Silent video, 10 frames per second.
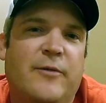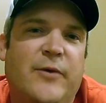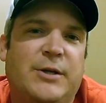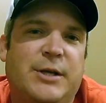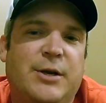
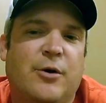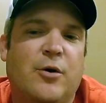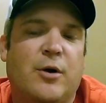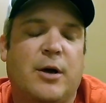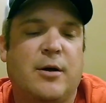fishing you're
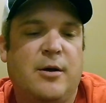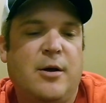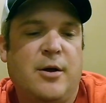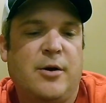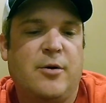going
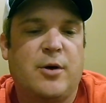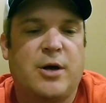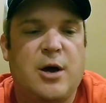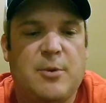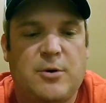to
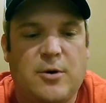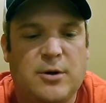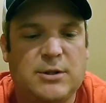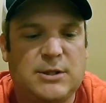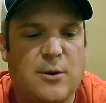come
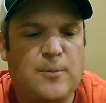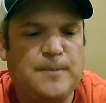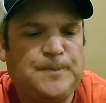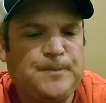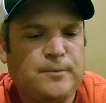across. So
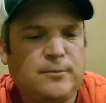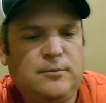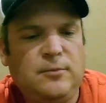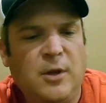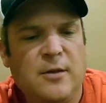
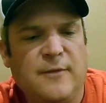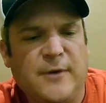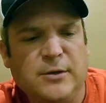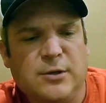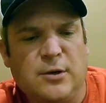the
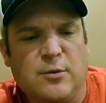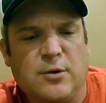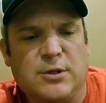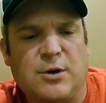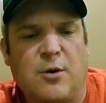first hook we're
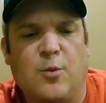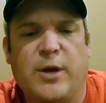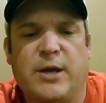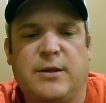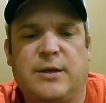going to start
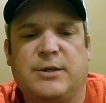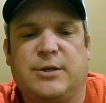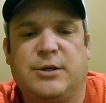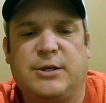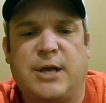with is
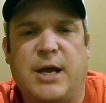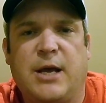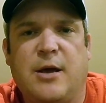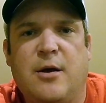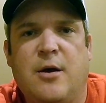just
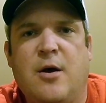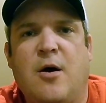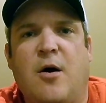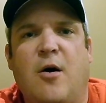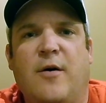a
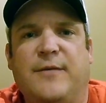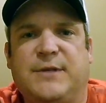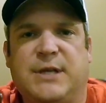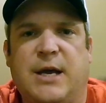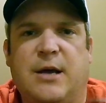
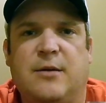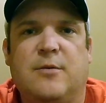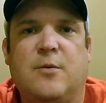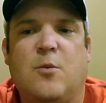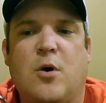offset
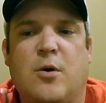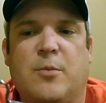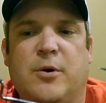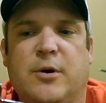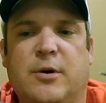worm
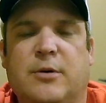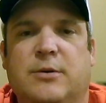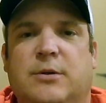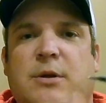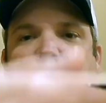hook.
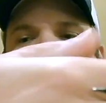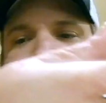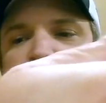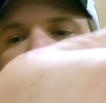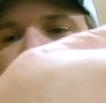
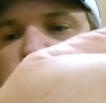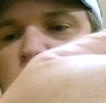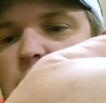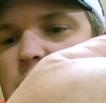It's going to look a